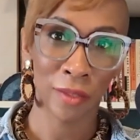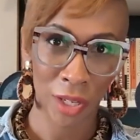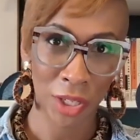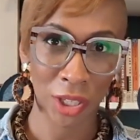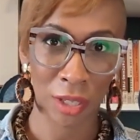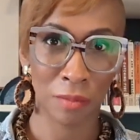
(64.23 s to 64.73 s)

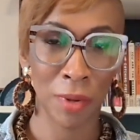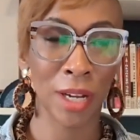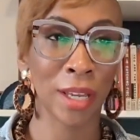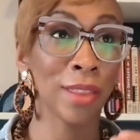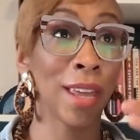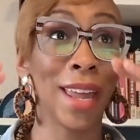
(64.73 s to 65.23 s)
vision,
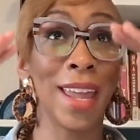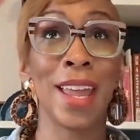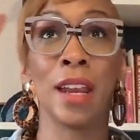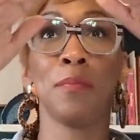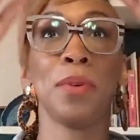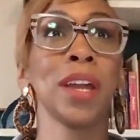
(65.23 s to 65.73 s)
meaning the
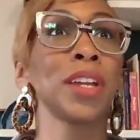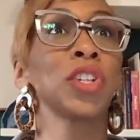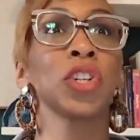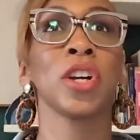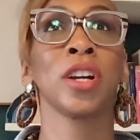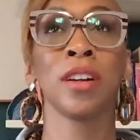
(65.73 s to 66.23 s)
end
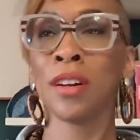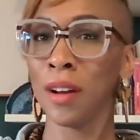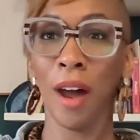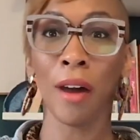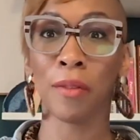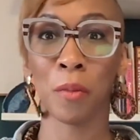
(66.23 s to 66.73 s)
picture
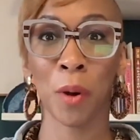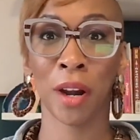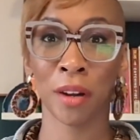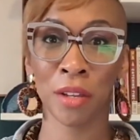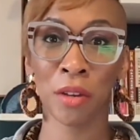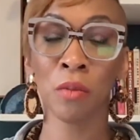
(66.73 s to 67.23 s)
of
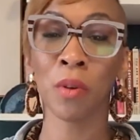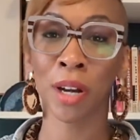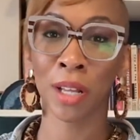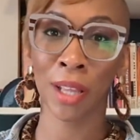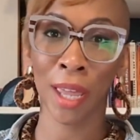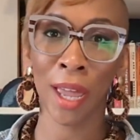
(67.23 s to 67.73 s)
where you
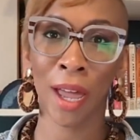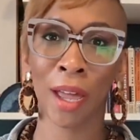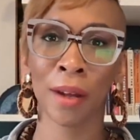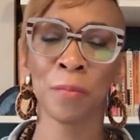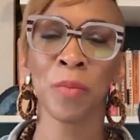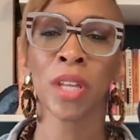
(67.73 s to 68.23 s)
want to
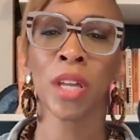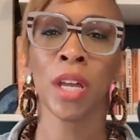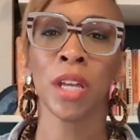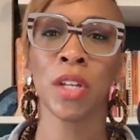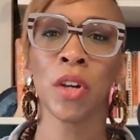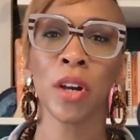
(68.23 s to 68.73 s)
land,
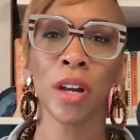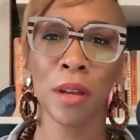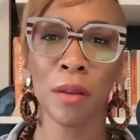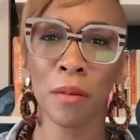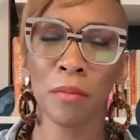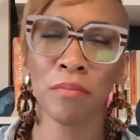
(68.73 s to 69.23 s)
you're
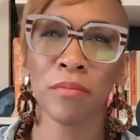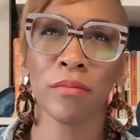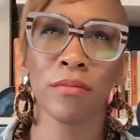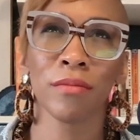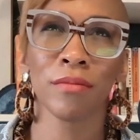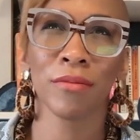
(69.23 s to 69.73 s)
going to
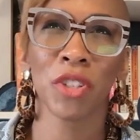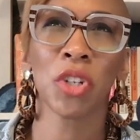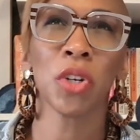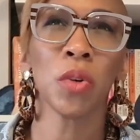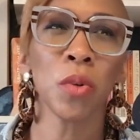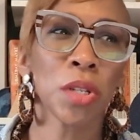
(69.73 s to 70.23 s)

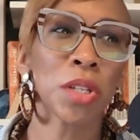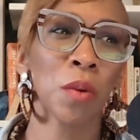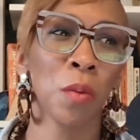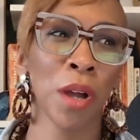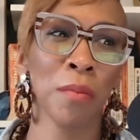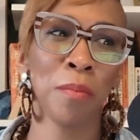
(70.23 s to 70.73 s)
choose
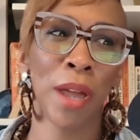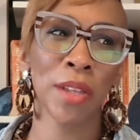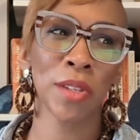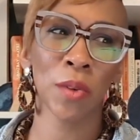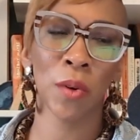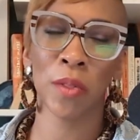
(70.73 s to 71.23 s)
someone
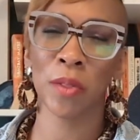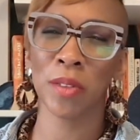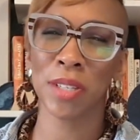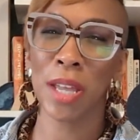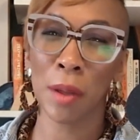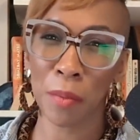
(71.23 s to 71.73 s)
based on
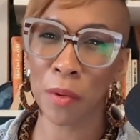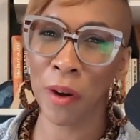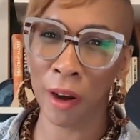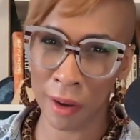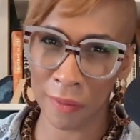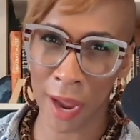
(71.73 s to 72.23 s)

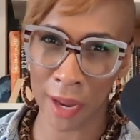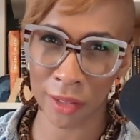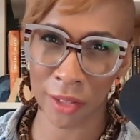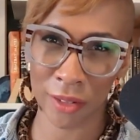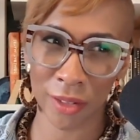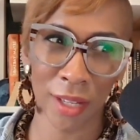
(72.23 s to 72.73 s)
temporary
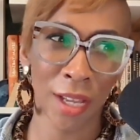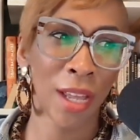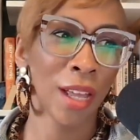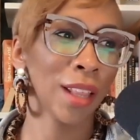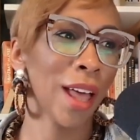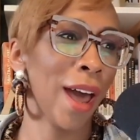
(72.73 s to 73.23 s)
factors
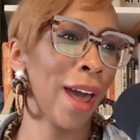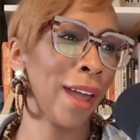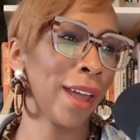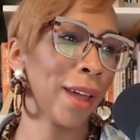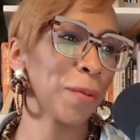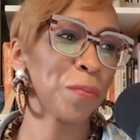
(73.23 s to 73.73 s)

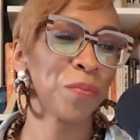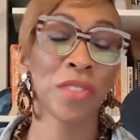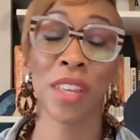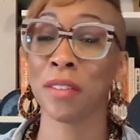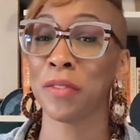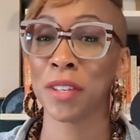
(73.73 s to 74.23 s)
like
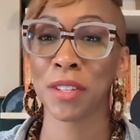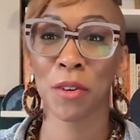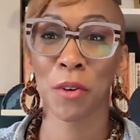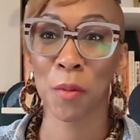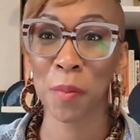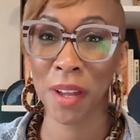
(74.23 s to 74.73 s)
their
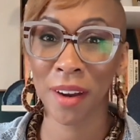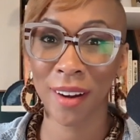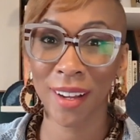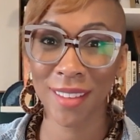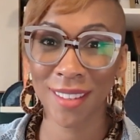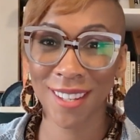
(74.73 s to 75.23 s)
physical
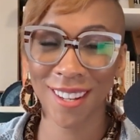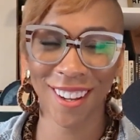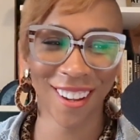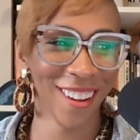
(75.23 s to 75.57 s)
appearance,